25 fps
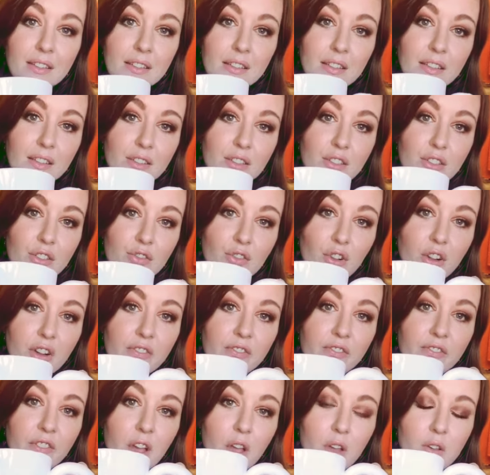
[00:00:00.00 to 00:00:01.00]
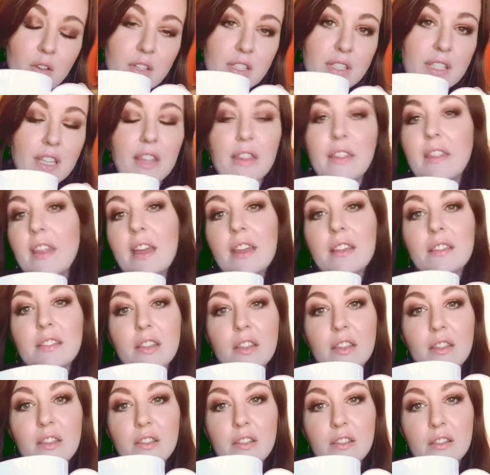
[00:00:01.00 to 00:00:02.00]
just try and focus in there so
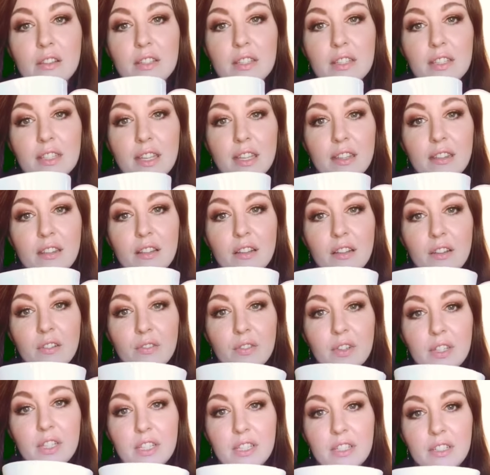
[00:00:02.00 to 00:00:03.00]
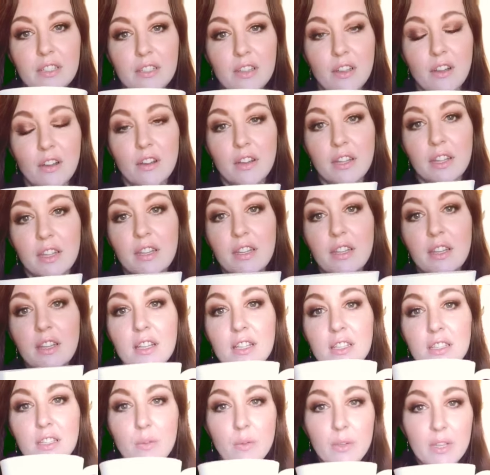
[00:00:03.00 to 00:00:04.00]
you can see the lovely design.
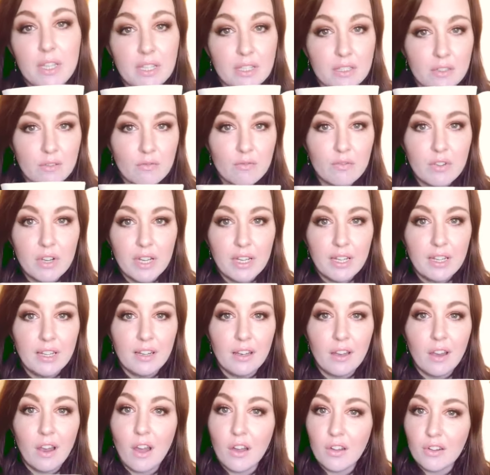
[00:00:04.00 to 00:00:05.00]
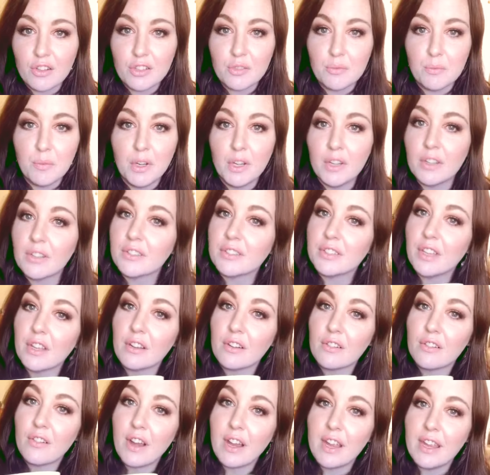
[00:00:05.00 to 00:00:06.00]
So it is a really large mug, so
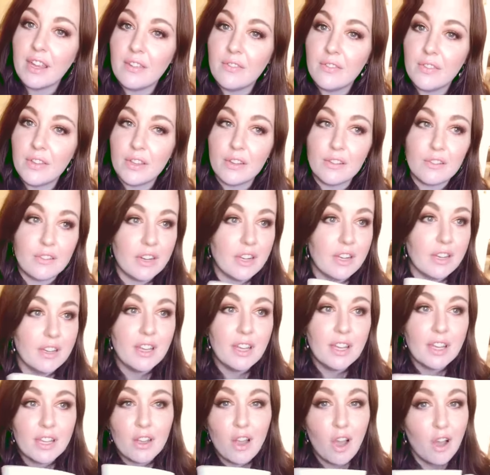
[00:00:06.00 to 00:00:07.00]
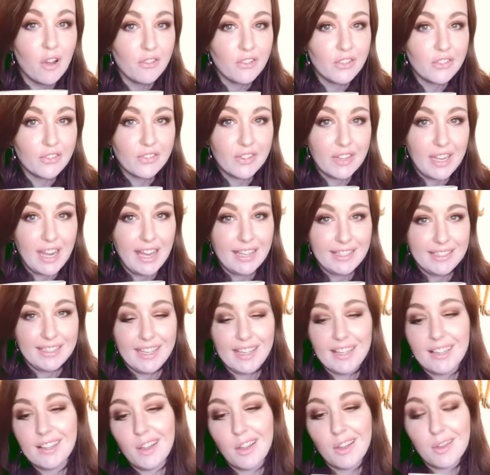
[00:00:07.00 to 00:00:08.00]
great if you're a coffee
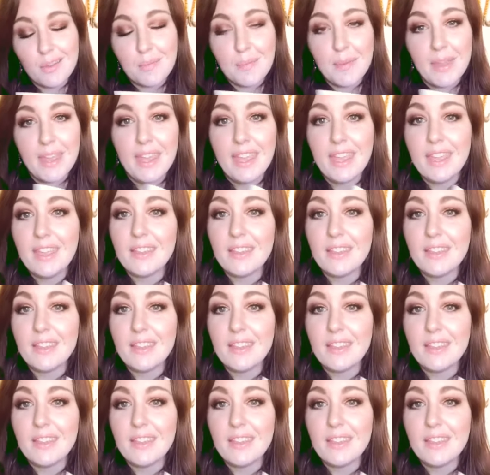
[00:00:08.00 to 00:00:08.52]
fanatic like me.